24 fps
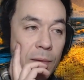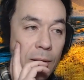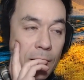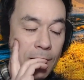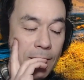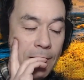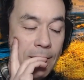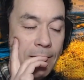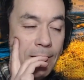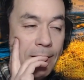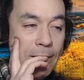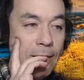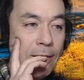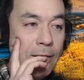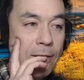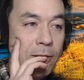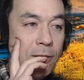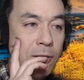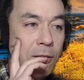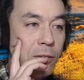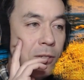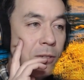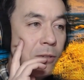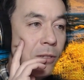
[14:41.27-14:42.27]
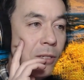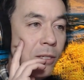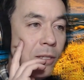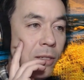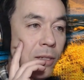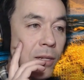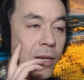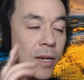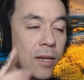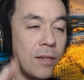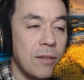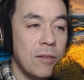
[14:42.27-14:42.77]
it also
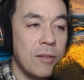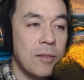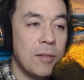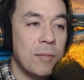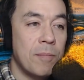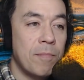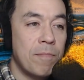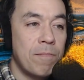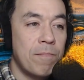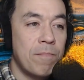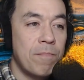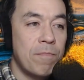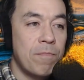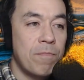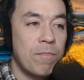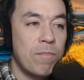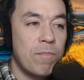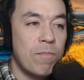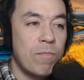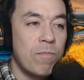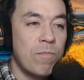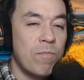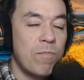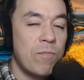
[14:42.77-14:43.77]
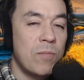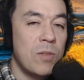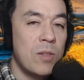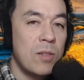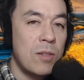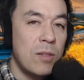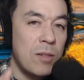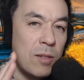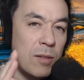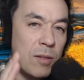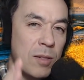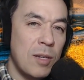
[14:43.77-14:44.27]
just has
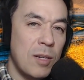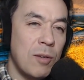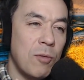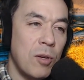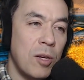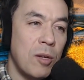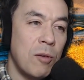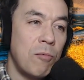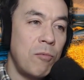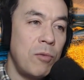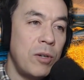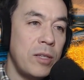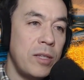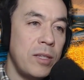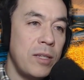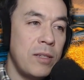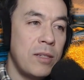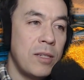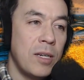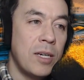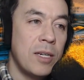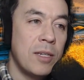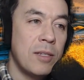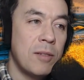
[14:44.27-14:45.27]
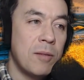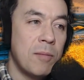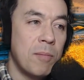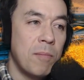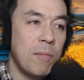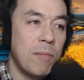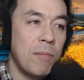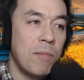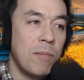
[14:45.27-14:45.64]
it really does